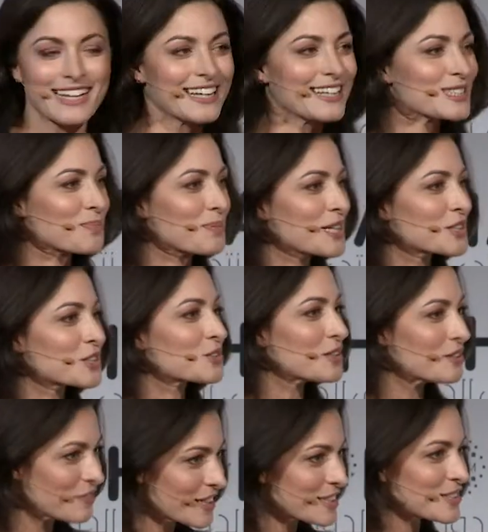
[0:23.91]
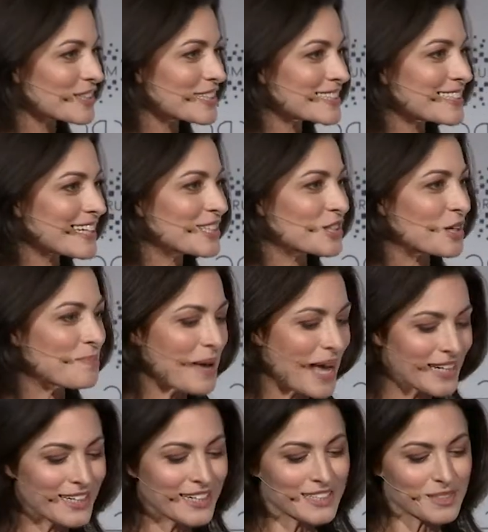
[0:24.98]
It's a pleasure to invite to the stage our
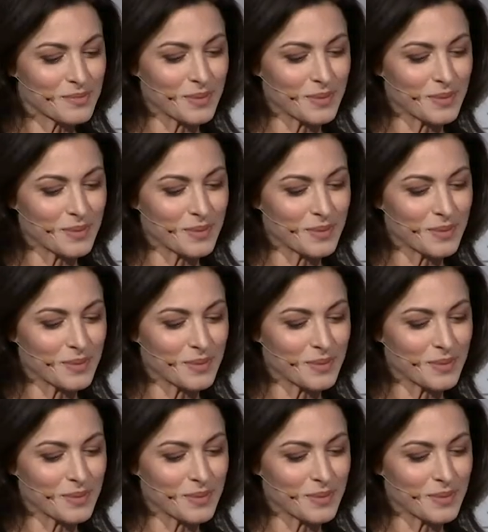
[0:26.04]
panelists,